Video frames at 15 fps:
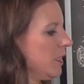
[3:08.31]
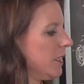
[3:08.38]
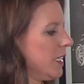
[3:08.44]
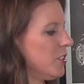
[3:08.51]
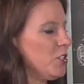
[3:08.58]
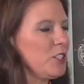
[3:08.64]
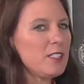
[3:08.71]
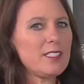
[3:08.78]

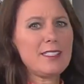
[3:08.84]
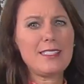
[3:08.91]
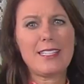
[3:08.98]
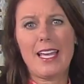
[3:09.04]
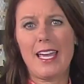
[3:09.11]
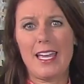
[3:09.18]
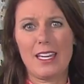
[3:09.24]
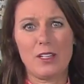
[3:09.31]
let's just
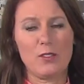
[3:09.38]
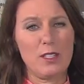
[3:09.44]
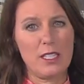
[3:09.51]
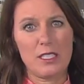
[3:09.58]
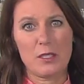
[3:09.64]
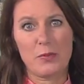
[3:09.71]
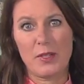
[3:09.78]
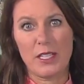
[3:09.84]
say you
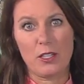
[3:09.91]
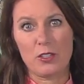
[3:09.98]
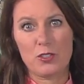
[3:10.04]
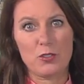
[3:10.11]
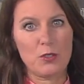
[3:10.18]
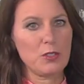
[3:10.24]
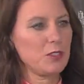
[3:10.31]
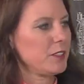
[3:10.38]
needed to bring your
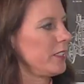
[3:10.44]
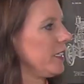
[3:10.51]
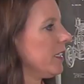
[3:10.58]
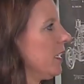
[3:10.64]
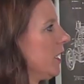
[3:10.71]
shoulder in.